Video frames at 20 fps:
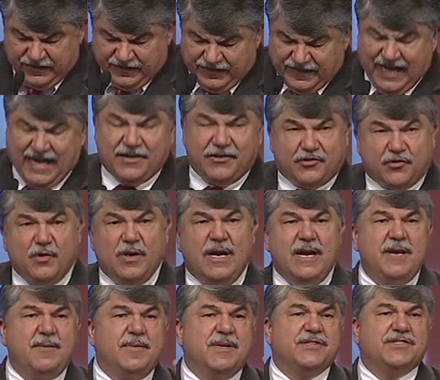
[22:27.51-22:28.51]
that
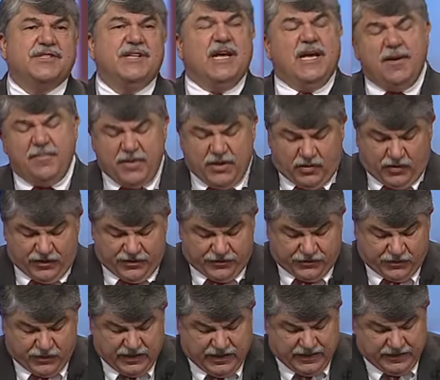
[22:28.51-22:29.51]
dream is the immigrant
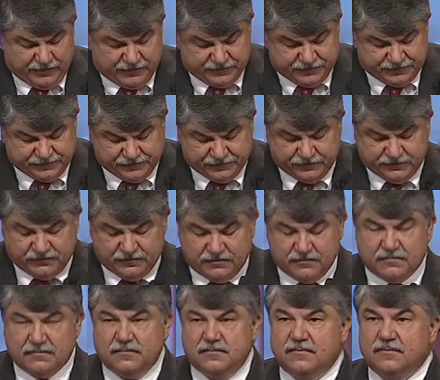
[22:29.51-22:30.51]
dream,
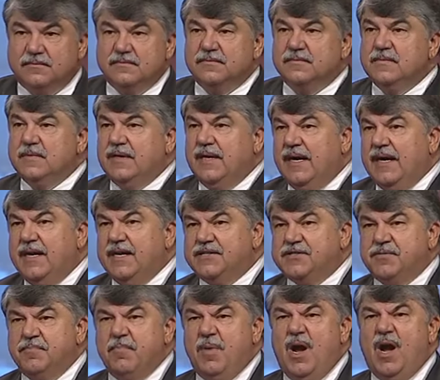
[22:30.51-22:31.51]
and
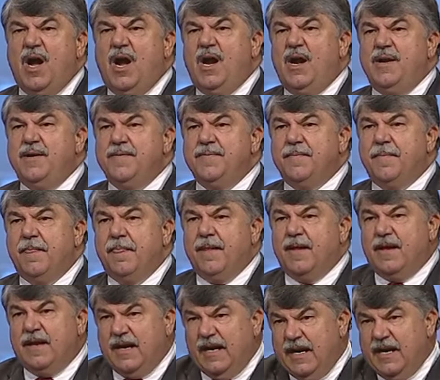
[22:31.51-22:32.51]
it's mine
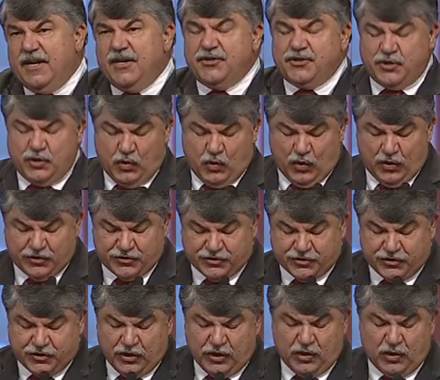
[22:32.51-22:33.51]
and it's yours
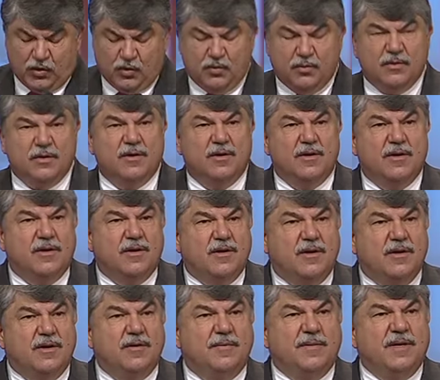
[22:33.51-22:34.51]
too,
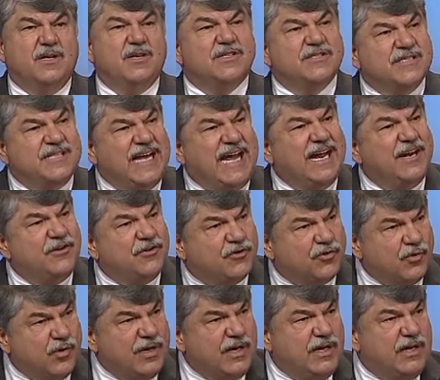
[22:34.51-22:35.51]
because that
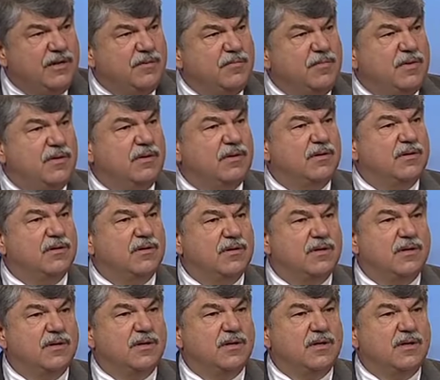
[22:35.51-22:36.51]
dream
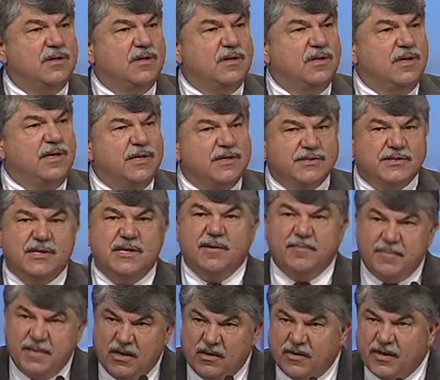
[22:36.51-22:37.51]
is the
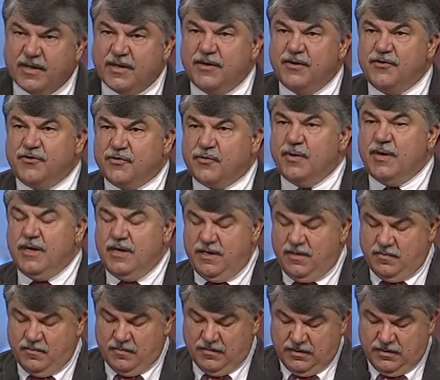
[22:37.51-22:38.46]
American dream.